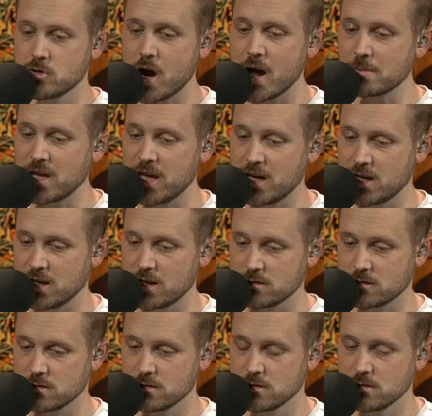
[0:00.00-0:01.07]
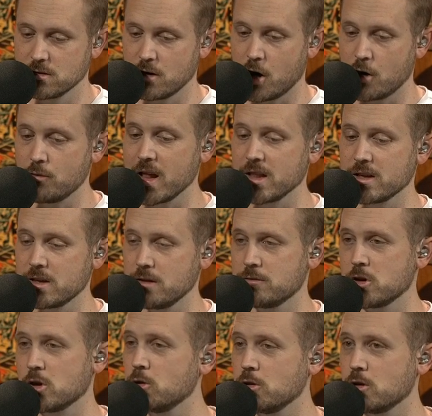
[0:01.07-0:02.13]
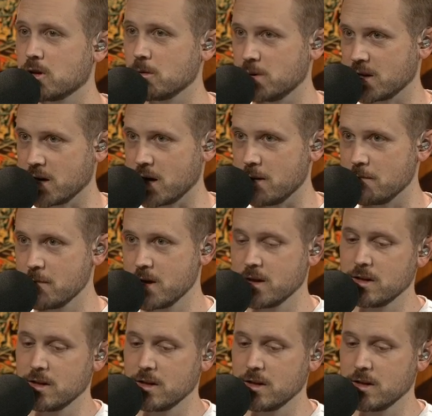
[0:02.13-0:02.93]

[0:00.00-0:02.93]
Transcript: drop candidates are relative to who you can pick up.